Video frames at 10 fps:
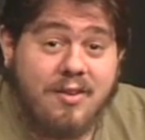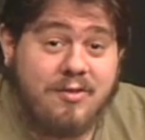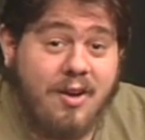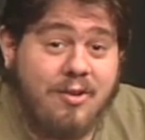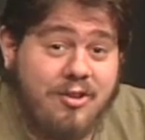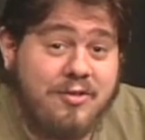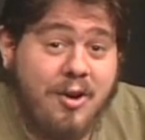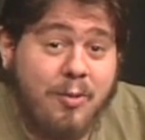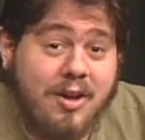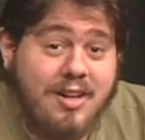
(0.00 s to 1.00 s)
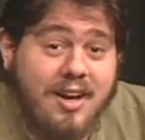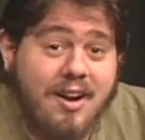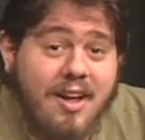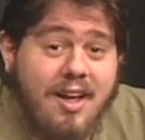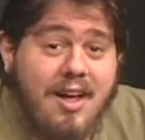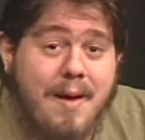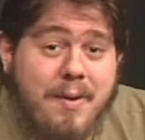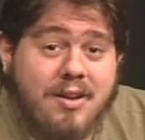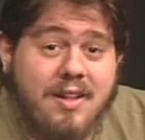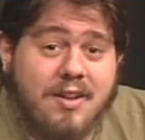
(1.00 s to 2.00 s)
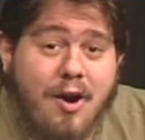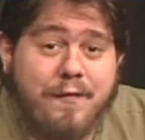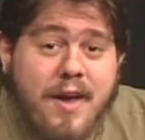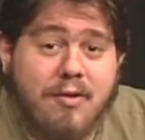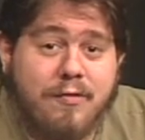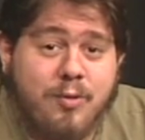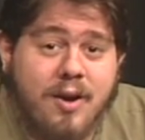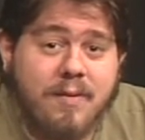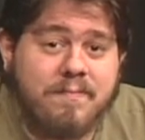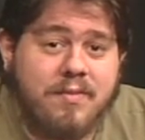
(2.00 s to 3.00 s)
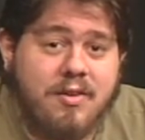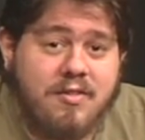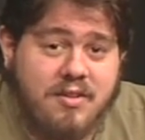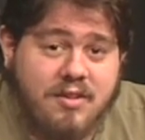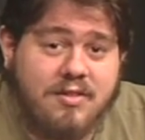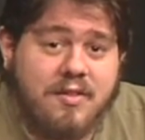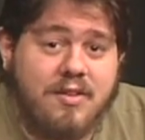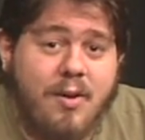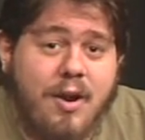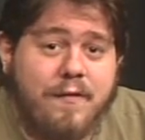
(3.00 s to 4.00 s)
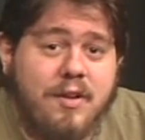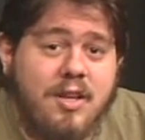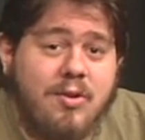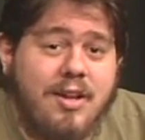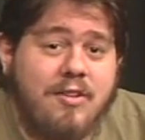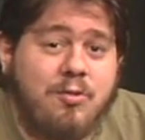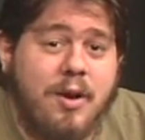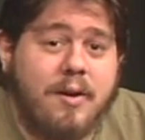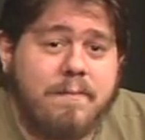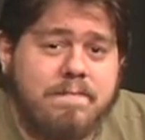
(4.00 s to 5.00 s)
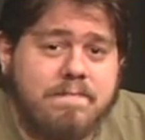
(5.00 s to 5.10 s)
So, just so we're clear, apparently the co-founder of Twitter still doesn't know how to fully utilize Twitter.